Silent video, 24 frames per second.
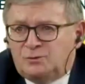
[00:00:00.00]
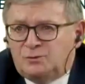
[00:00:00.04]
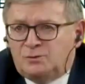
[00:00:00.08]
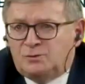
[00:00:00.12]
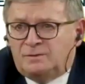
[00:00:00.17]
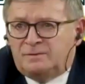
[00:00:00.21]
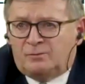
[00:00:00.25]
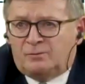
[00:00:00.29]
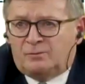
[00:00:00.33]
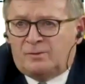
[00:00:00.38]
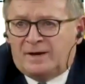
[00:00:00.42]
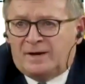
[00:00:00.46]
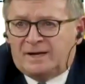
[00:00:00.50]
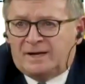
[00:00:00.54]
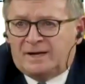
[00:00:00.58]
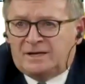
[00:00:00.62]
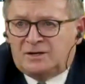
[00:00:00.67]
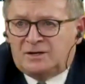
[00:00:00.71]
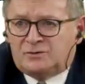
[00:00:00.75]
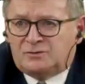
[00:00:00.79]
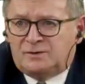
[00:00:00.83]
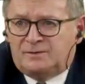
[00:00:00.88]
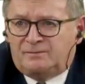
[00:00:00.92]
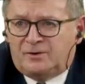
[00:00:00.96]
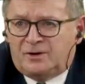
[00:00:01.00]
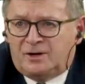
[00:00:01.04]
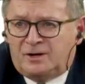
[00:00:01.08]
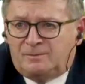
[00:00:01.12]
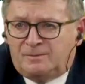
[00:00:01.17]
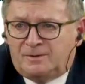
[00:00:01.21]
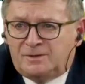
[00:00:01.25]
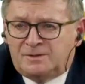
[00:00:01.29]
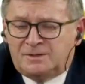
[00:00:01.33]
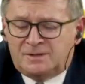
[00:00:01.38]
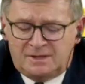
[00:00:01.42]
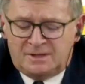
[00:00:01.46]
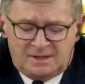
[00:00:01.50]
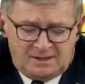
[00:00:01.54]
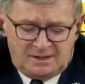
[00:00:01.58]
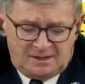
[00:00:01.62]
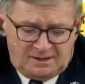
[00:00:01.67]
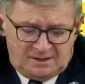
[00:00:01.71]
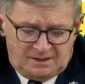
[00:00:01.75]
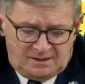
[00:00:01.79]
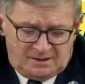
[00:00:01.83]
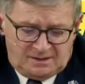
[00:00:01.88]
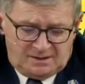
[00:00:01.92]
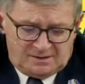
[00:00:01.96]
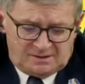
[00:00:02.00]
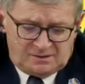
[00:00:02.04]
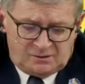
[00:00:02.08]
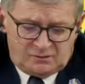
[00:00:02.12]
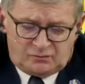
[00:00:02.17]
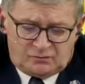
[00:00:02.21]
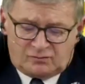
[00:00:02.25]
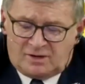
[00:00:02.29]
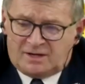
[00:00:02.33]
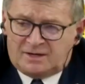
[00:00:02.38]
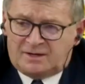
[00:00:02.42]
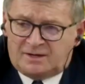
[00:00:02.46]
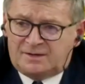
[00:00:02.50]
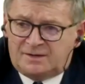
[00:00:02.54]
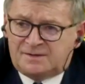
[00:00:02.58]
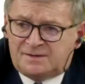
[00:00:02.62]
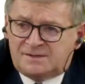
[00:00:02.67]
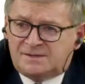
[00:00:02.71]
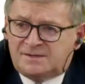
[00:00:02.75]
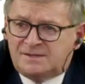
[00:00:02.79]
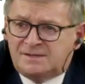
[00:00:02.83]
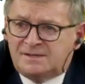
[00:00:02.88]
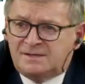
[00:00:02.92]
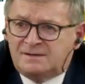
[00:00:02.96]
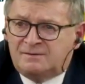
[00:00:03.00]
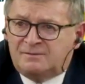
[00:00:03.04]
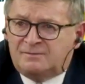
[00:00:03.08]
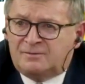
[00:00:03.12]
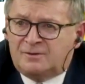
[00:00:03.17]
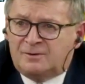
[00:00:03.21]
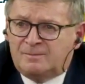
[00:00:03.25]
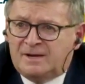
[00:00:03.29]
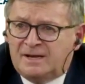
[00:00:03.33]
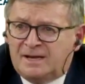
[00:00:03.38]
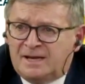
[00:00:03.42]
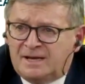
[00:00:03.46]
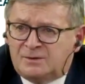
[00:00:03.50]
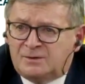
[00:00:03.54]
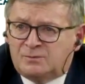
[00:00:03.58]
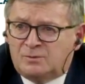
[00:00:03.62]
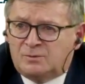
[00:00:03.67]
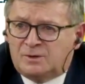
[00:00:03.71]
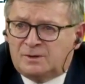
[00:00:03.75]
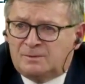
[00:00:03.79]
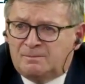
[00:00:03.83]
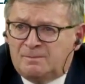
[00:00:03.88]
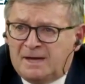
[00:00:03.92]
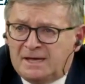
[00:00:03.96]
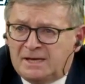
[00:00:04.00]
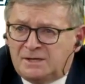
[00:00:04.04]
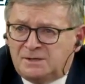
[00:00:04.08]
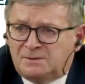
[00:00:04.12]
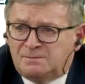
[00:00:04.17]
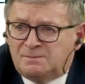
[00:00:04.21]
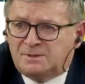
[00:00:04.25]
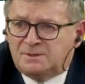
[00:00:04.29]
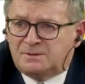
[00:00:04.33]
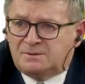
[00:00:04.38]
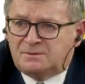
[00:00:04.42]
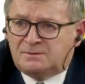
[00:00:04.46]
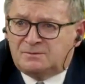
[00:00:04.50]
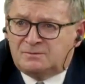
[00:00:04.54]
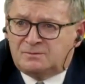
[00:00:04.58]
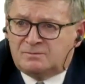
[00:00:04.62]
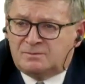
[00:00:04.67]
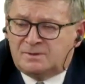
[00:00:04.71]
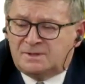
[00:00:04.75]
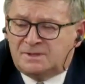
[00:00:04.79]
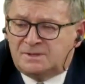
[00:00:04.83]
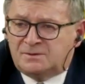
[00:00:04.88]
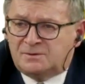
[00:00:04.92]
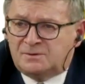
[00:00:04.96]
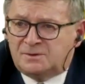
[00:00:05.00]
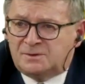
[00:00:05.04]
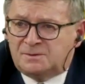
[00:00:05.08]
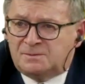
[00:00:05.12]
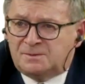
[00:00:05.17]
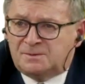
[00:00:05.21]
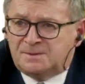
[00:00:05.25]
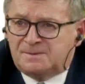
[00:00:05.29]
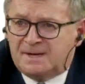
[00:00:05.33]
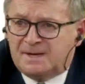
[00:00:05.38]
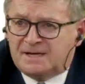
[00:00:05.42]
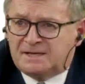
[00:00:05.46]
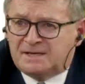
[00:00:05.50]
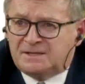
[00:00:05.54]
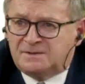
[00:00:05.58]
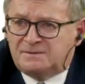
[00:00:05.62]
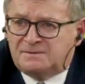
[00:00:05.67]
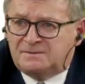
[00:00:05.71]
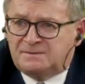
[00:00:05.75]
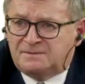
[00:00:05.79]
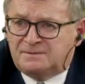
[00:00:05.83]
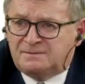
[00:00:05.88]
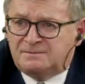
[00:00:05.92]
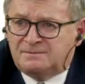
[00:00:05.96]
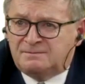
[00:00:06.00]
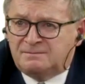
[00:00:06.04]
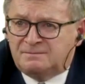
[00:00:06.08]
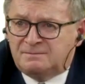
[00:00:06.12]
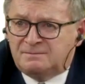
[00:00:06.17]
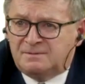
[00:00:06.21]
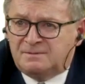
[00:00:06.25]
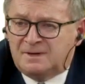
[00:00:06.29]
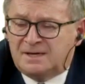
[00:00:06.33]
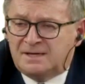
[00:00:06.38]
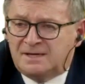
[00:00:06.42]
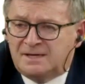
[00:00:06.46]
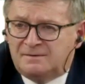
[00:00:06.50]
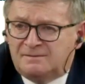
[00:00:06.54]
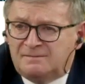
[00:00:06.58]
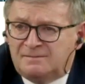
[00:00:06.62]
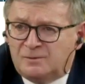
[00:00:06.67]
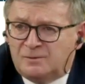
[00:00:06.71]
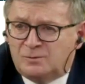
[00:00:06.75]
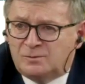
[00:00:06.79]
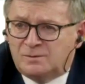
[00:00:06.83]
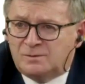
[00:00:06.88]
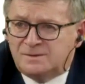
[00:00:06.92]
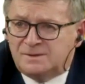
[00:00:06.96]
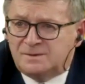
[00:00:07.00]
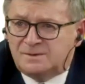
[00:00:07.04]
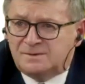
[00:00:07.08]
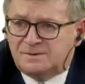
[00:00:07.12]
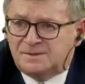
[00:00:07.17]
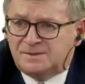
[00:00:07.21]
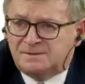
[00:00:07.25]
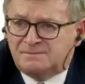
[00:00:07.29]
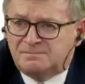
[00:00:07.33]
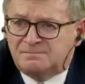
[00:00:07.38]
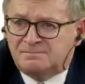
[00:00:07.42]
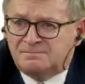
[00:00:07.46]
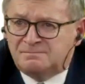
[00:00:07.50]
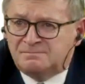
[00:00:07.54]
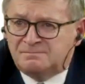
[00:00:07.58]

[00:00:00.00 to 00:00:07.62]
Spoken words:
of the regulatory environment. So Dragos, from a network management research perspective, floor is yours.